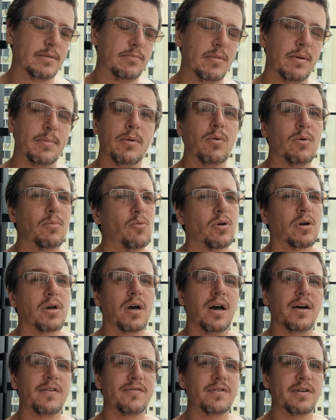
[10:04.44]
Maybe one more
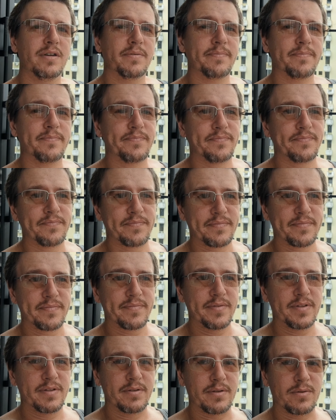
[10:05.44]
coffee,
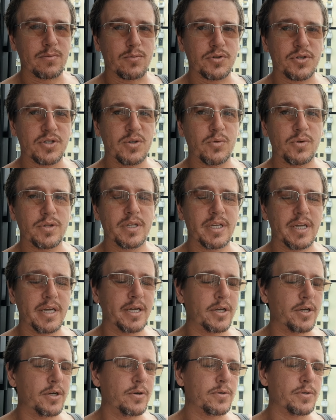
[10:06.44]
and we'll see where the day
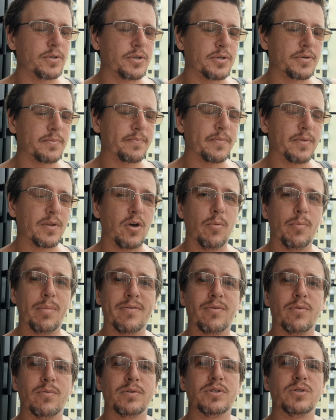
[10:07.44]
goes. Hope
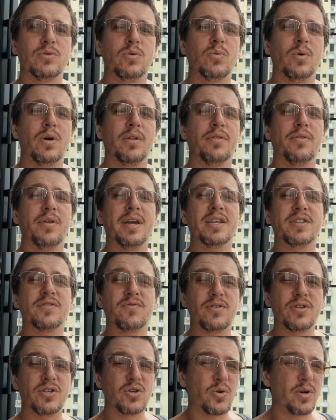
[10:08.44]
everyone's doing well. Thanks
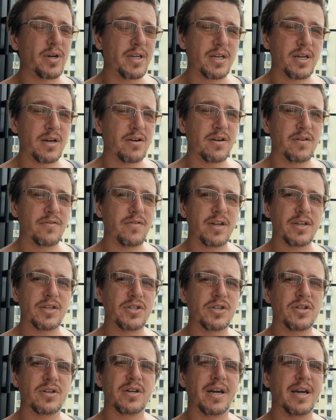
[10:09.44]
for joining our
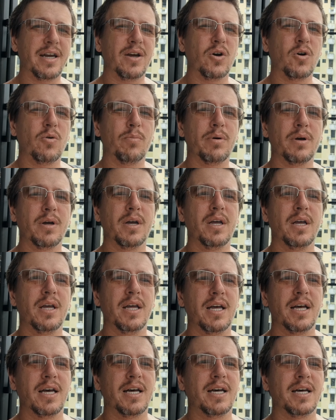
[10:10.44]
adventure. I hope
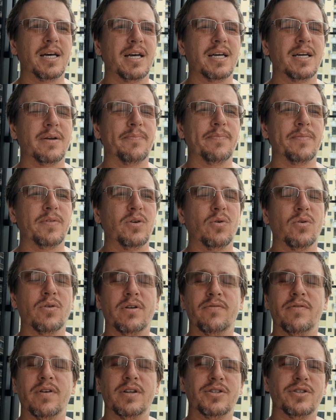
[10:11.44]
your
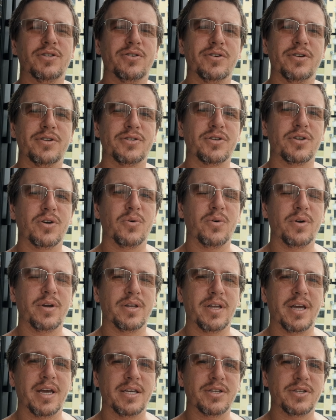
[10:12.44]
adventure is going
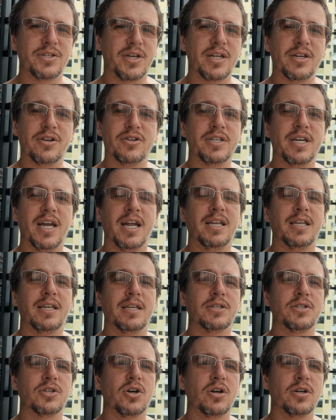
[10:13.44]
as entertaining
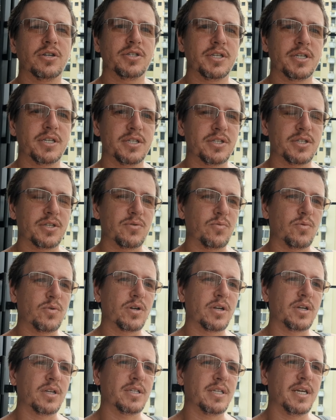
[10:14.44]
as ours is, and we're
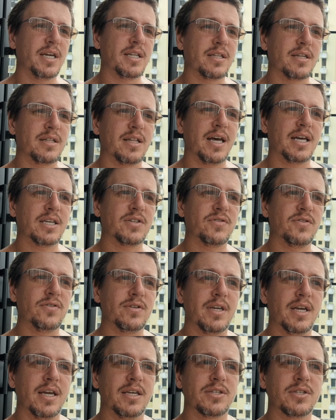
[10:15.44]
gonna take the last few
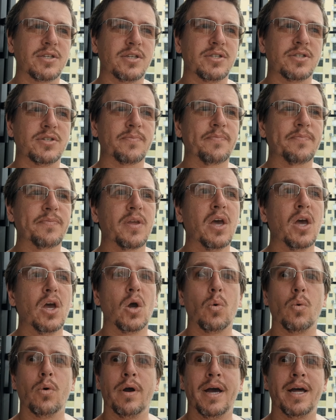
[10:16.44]
days because
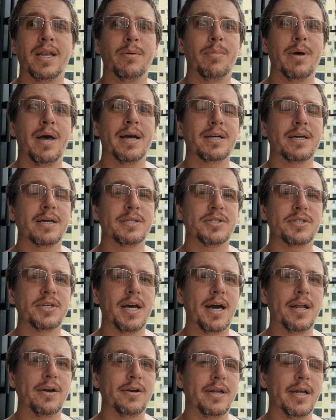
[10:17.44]
we're headed back on
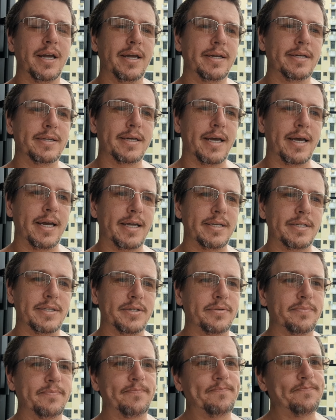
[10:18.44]
Saturday, and